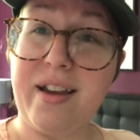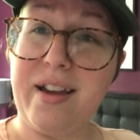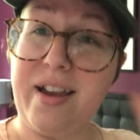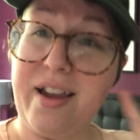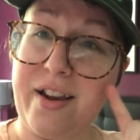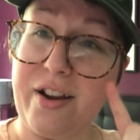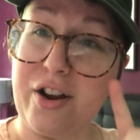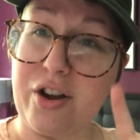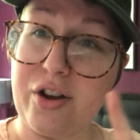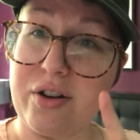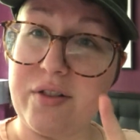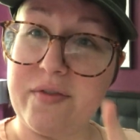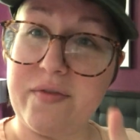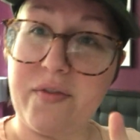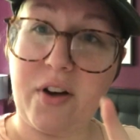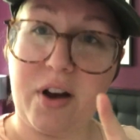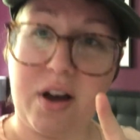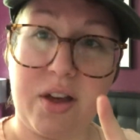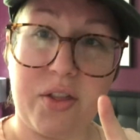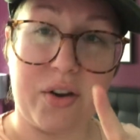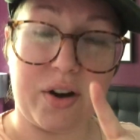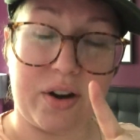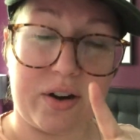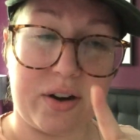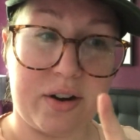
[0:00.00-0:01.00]
a good
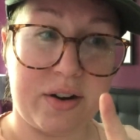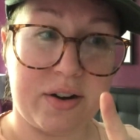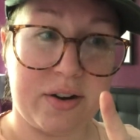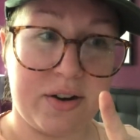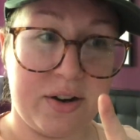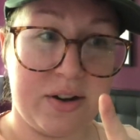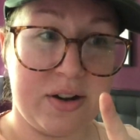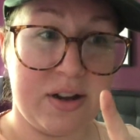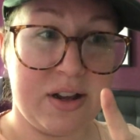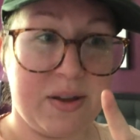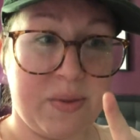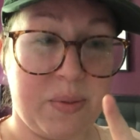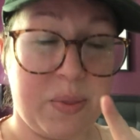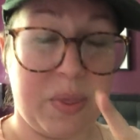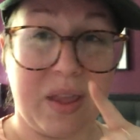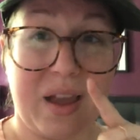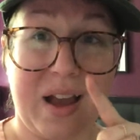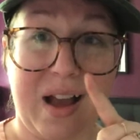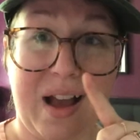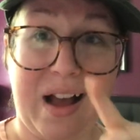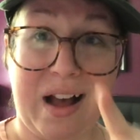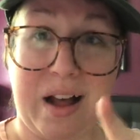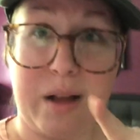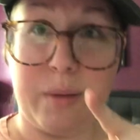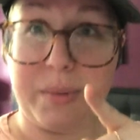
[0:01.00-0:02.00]
father,
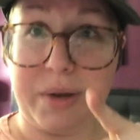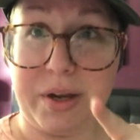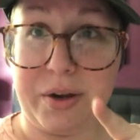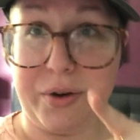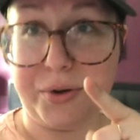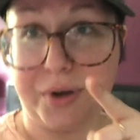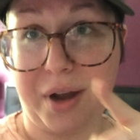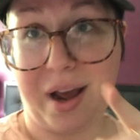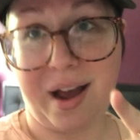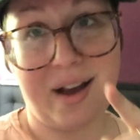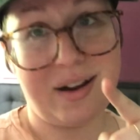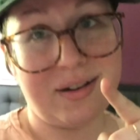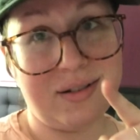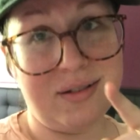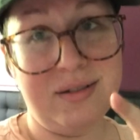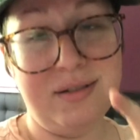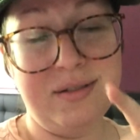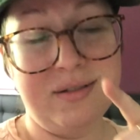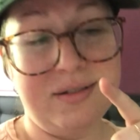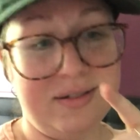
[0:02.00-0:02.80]
I'll be your dad.